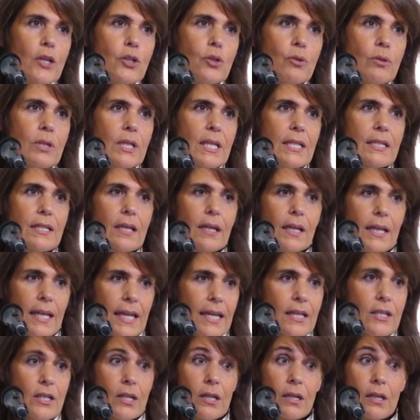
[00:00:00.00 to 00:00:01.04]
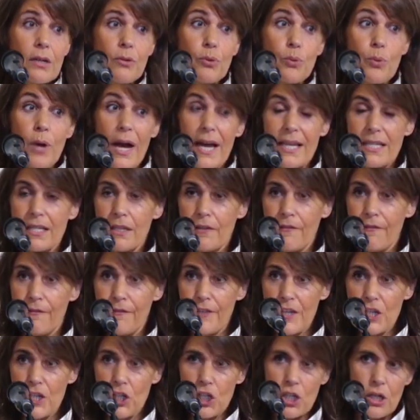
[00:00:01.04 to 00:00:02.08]
You need a leader who has a
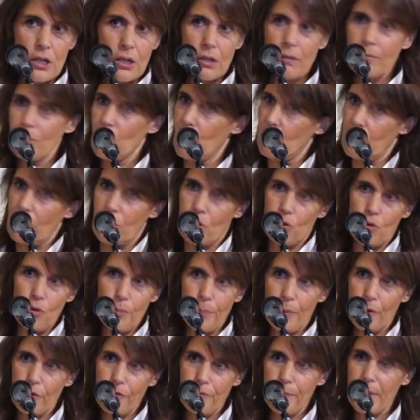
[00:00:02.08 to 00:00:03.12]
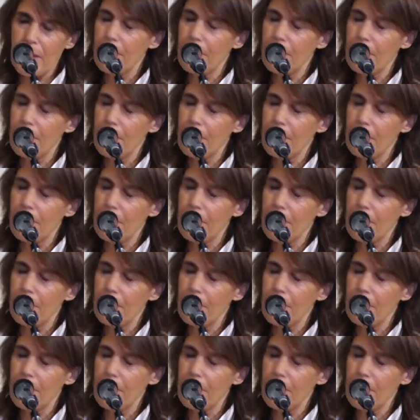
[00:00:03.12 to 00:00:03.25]
vision, or a group of